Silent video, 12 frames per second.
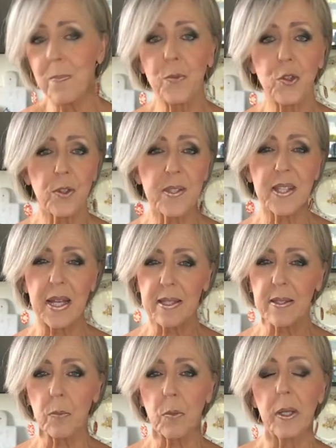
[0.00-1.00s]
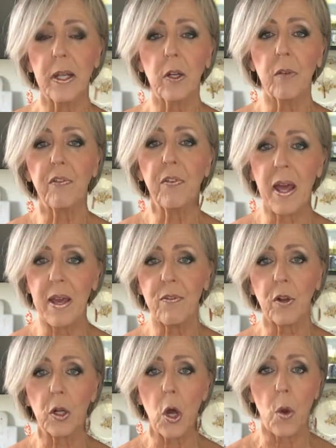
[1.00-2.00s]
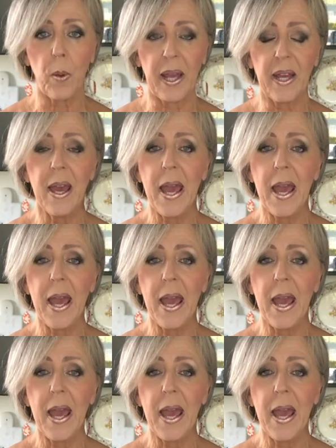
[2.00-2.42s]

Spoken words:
just get some really good flavor going.